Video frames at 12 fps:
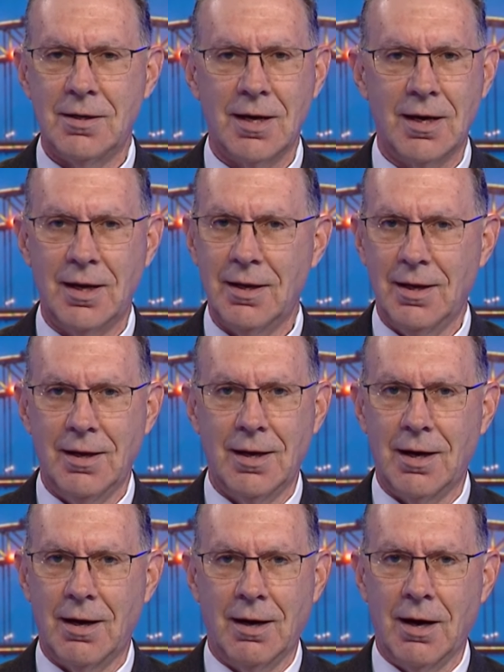
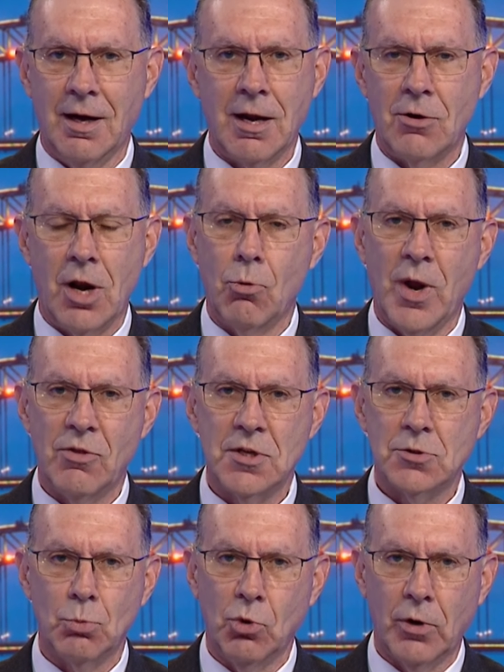I don't know where
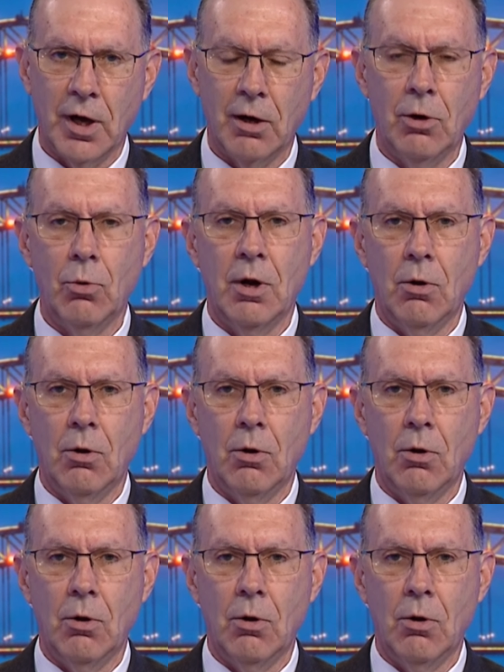this will go.